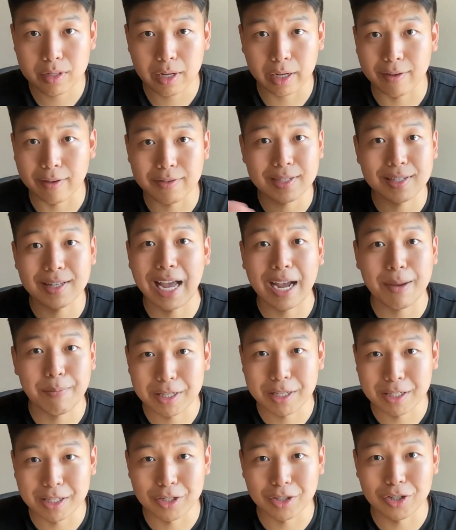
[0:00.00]
Like if Slack
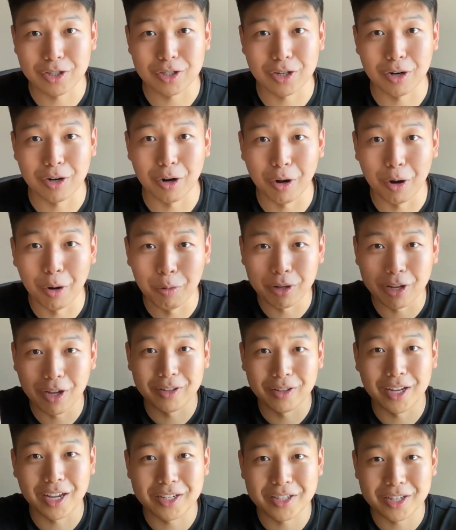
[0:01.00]
messages are only
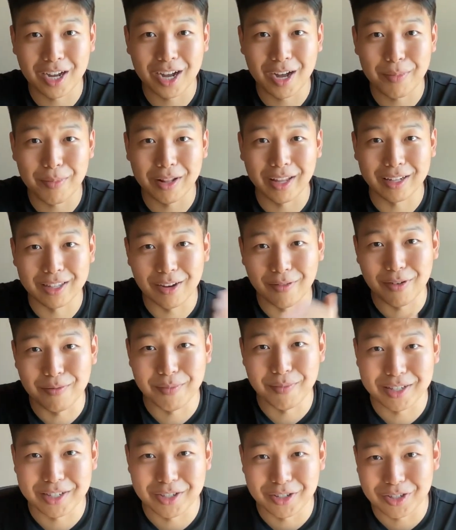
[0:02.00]
on desktop, but like
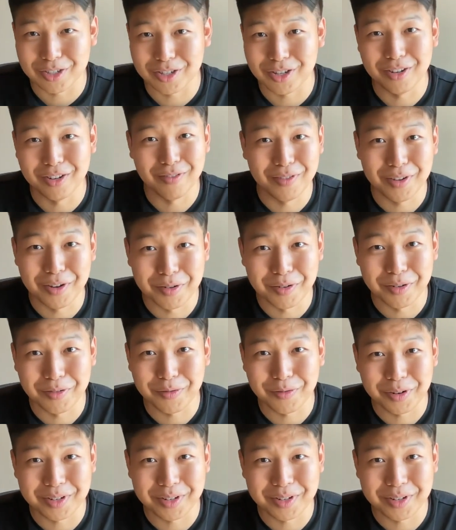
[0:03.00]
different messages on the phone, for